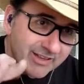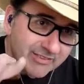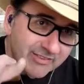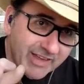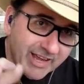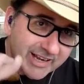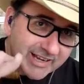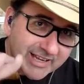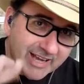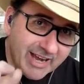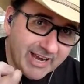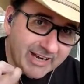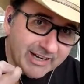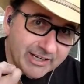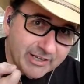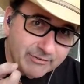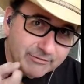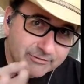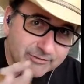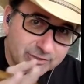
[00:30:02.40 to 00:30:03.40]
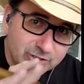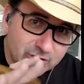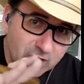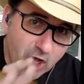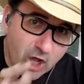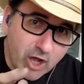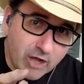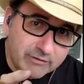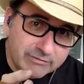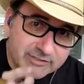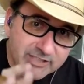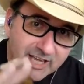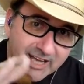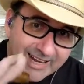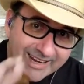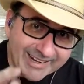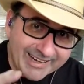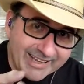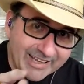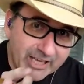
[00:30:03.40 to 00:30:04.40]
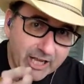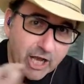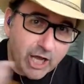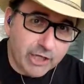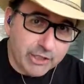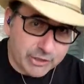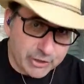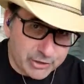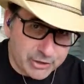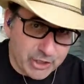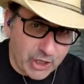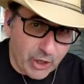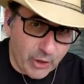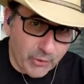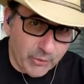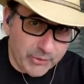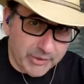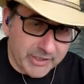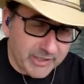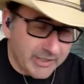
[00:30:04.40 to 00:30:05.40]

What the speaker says: that kind of soft honey undertone.